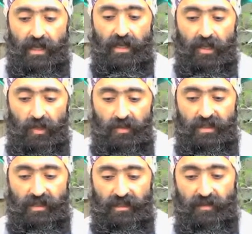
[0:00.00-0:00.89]
and
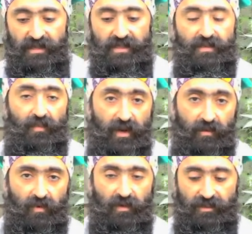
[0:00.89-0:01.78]
using them as a
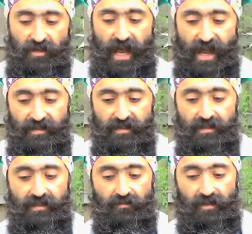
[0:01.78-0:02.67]
springboard to
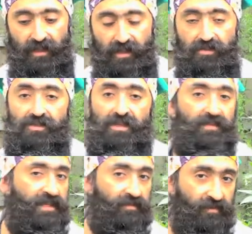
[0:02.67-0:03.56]
access
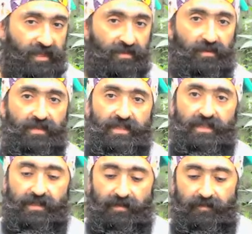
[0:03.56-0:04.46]
relationships and
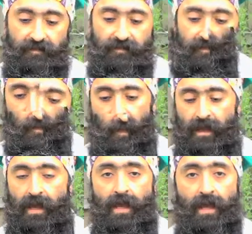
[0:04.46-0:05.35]
resources.
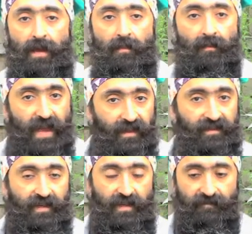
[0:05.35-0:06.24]

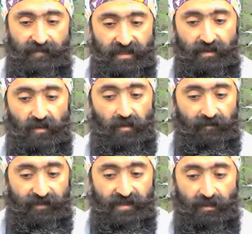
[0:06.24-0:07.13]
Make the invisible
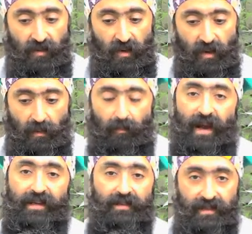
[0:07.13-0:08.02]
visible
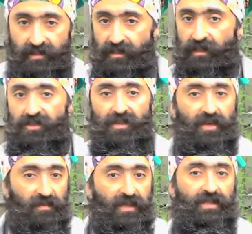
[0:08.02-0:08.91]
by listening to
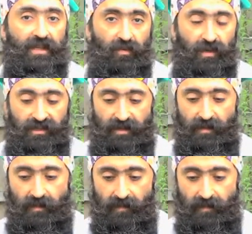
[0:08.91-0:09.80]
community
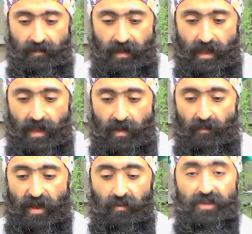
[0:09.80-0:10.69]
wisdom
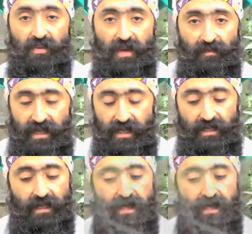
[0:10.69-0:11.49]
by which we mean